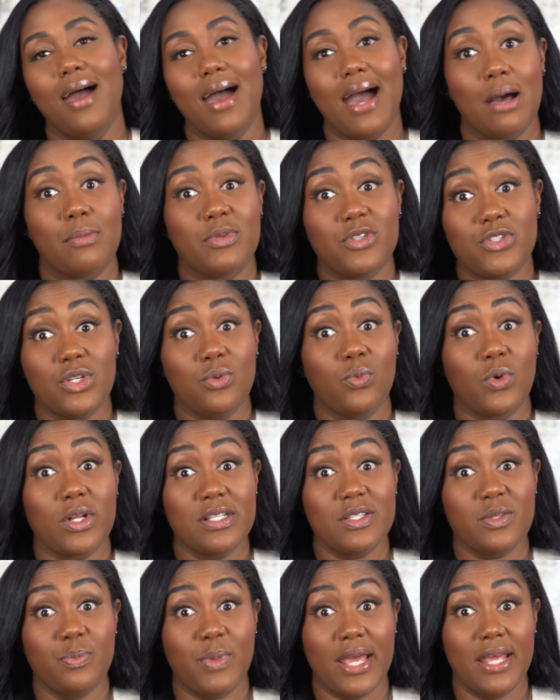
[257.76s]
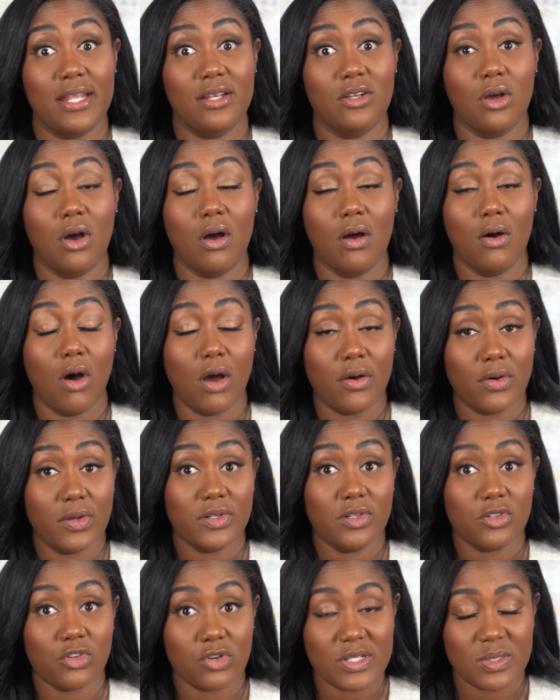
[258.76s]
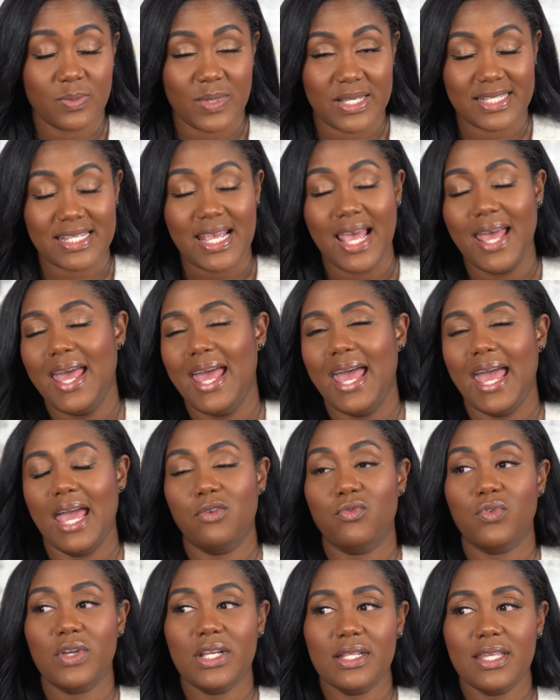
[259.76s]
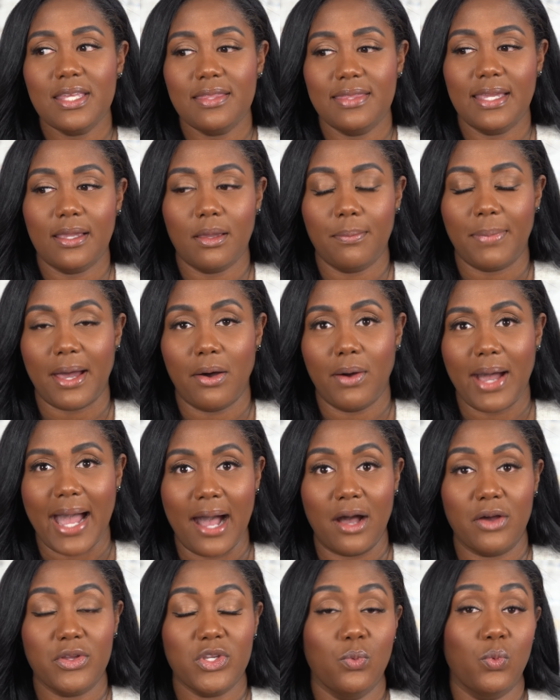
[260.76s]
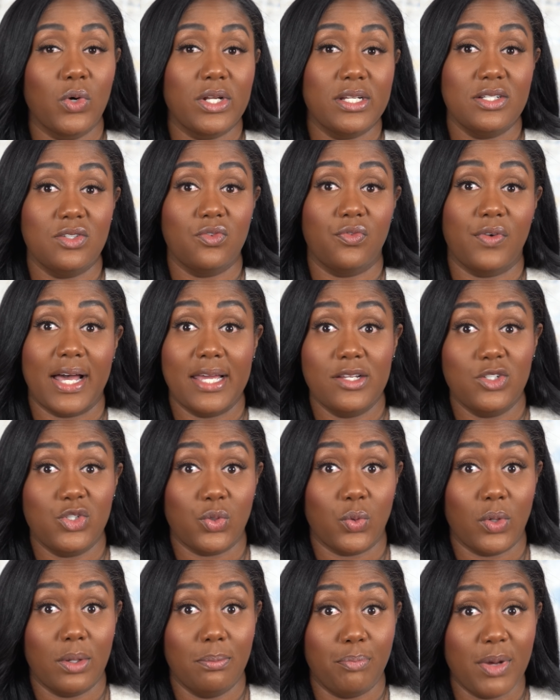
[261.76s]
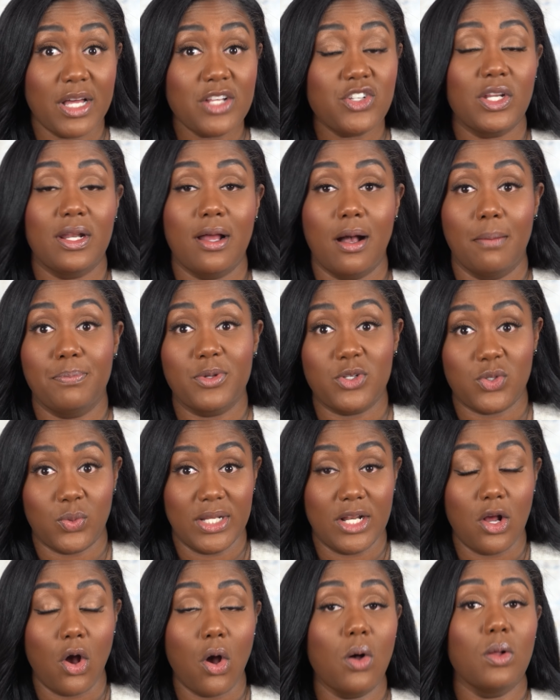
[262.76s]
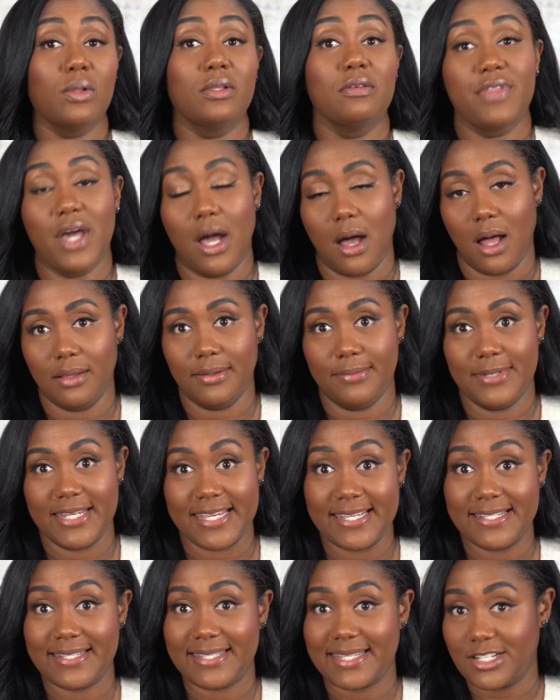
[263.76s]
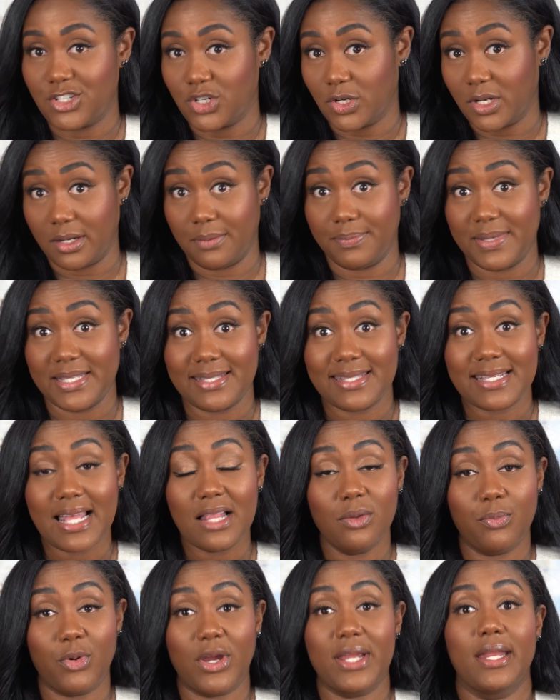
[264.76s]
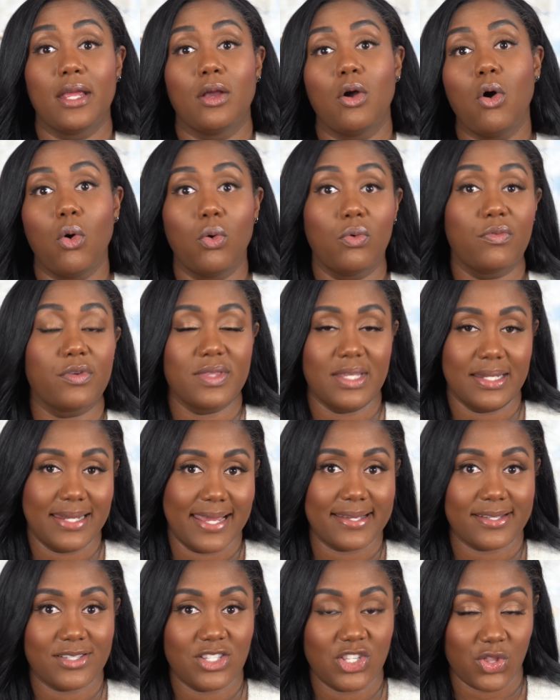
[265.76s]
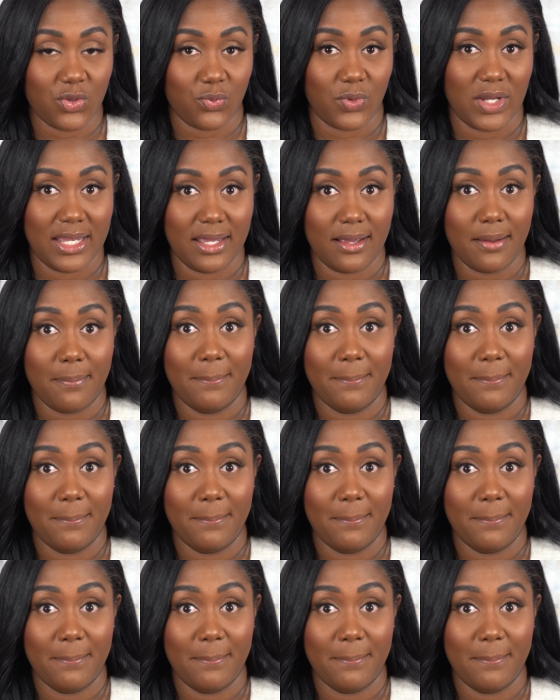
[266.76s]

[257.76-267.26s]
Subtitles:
How much do you want to spend on Christmas? And really think about how you want to divide your budget up between all of the holidays that you're going to be celebrating over the next 3